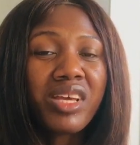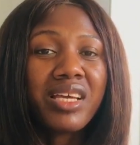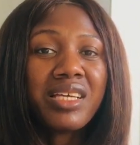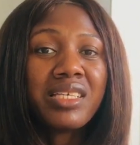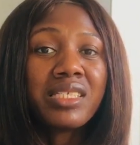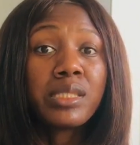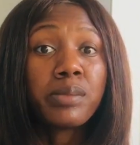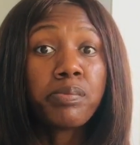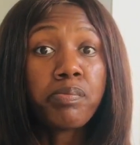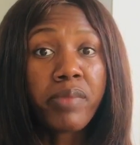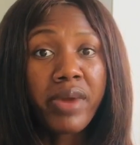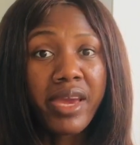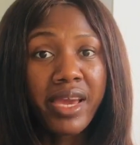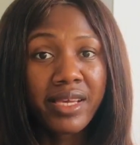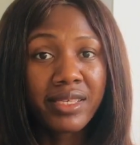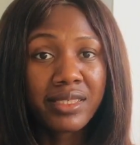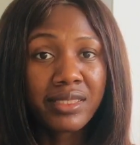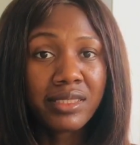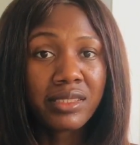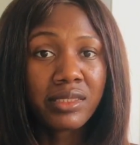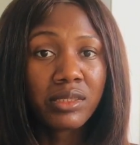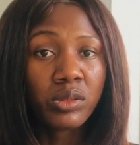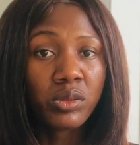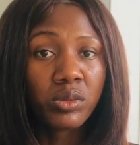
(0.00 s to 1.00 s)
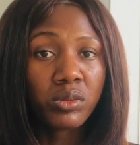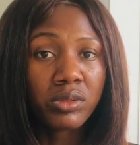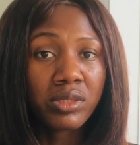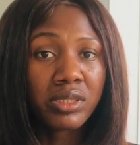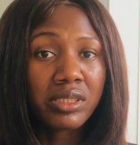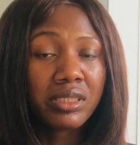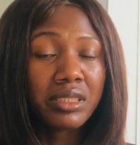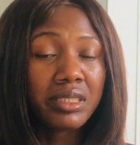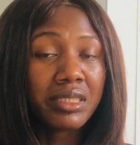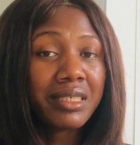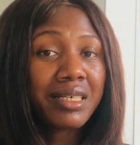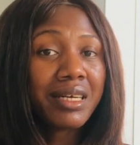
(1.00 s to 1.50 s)
it's best to
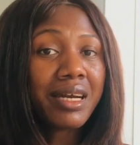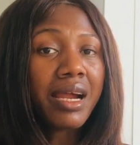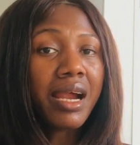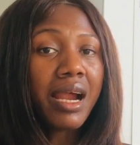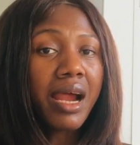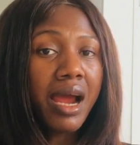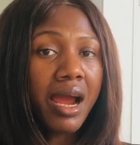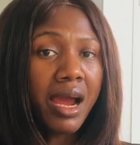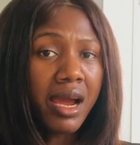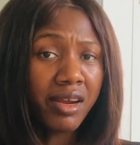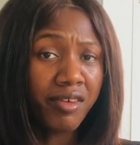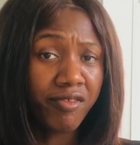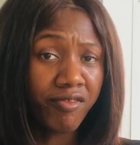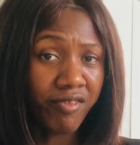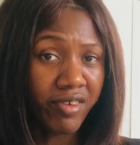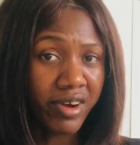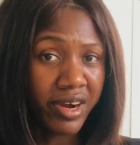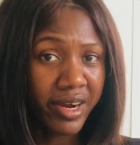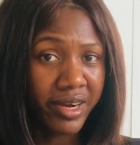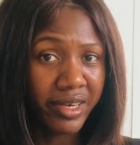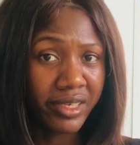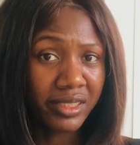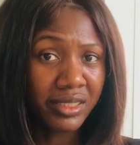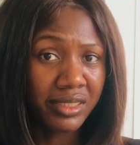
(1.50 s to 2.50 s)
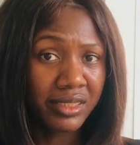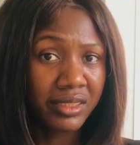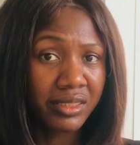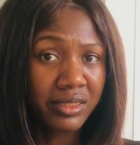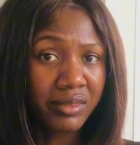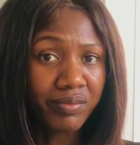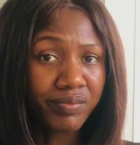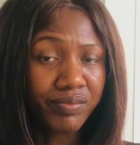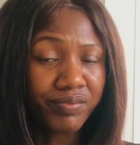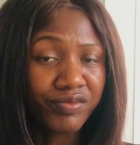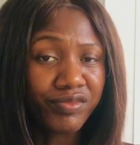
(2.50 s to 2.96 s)
seek advice